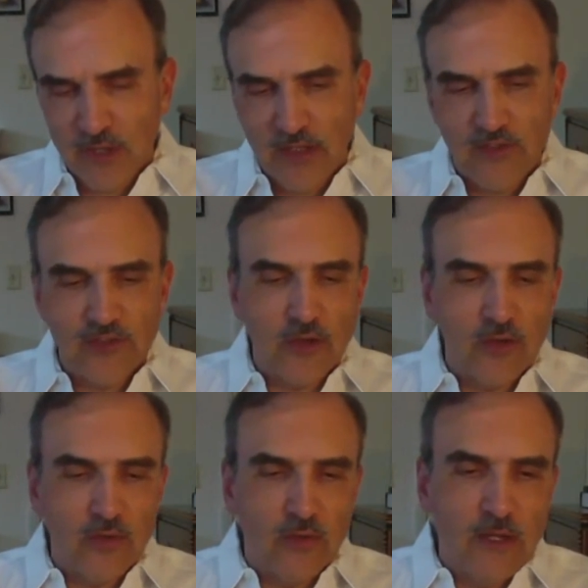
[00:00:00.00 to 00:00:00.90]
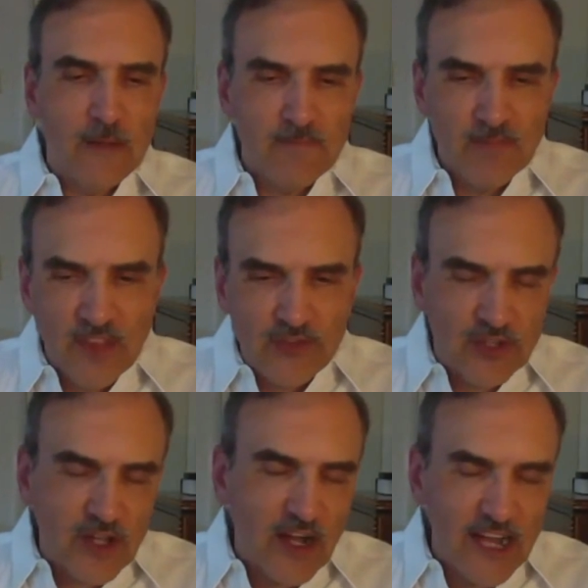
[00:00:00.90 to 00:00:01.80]
And so that's
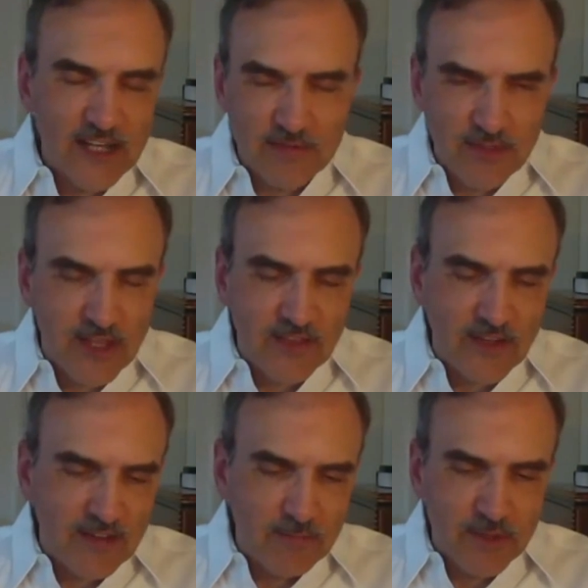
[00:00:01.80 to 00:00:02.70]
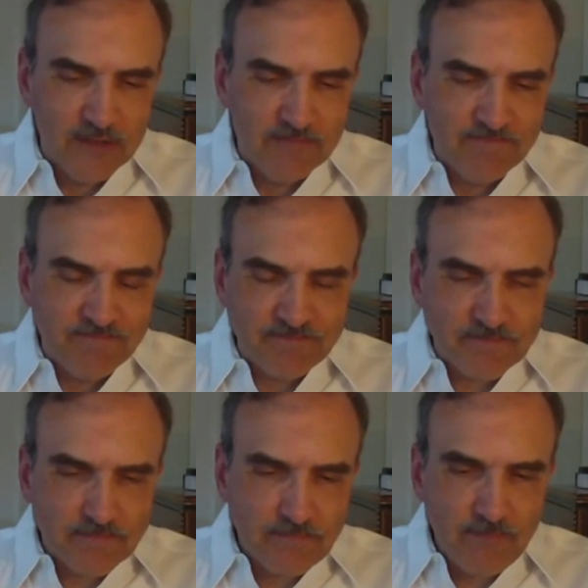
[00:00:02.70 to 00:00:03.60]
the kind of thing that I've been
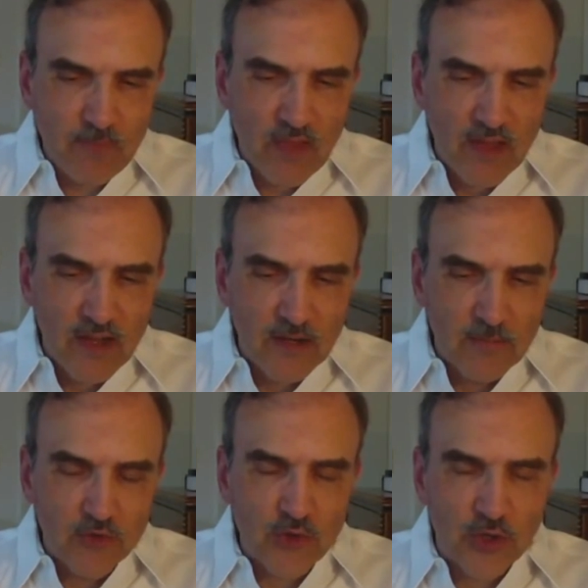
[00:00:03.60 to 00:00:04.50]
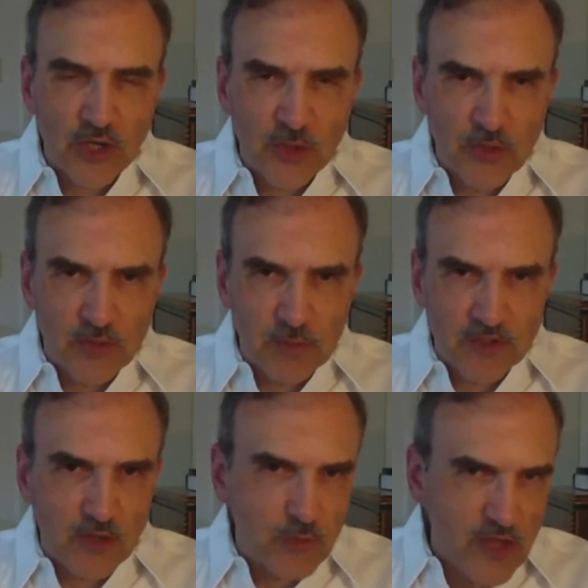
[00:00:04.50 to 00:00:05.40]
struggling with,
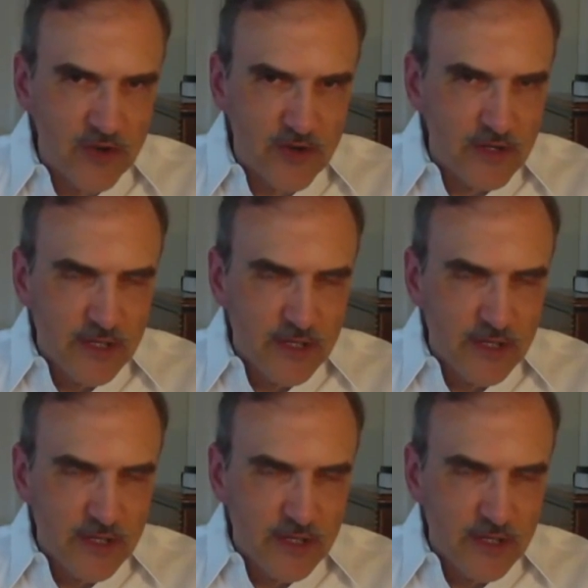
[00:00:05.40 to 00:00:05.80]
because I'd rather